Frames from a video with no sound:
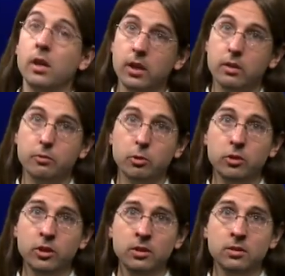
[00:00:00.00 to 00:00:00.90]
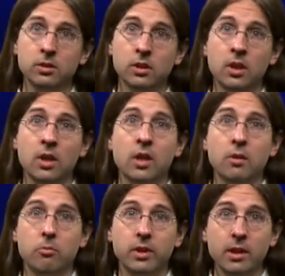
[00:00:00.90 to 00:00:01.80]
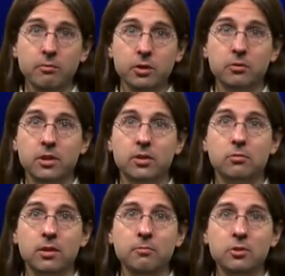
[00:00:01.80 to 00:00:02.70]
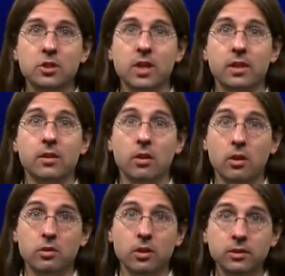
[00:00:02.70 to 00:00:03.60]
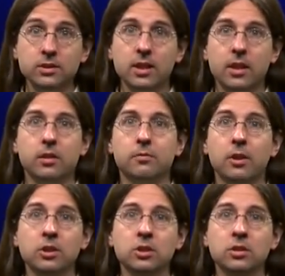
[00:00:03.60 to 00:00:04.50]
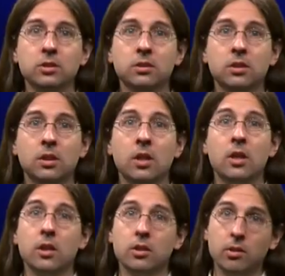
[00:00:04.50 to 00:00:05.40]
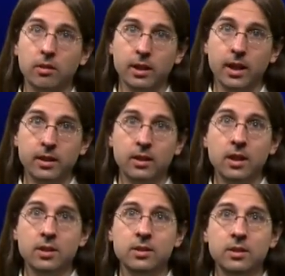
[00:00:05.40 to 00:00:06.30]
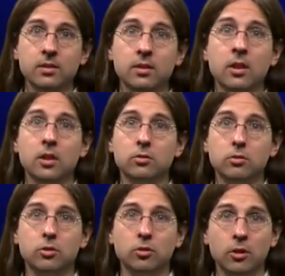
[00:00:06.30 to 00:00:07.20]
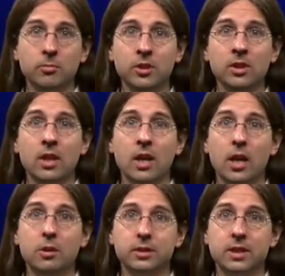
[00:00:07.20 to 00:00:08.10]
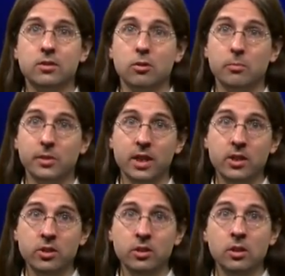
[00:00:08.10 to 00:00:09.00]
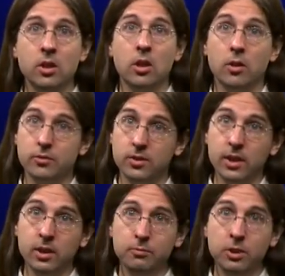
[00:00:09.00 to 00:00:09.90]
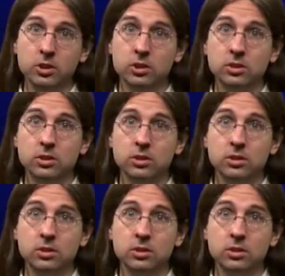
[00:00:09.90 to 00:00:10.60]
In the future, whenever you need to differentiate a non-standard function, you can analyze it to determine how it is a combination of standard functions,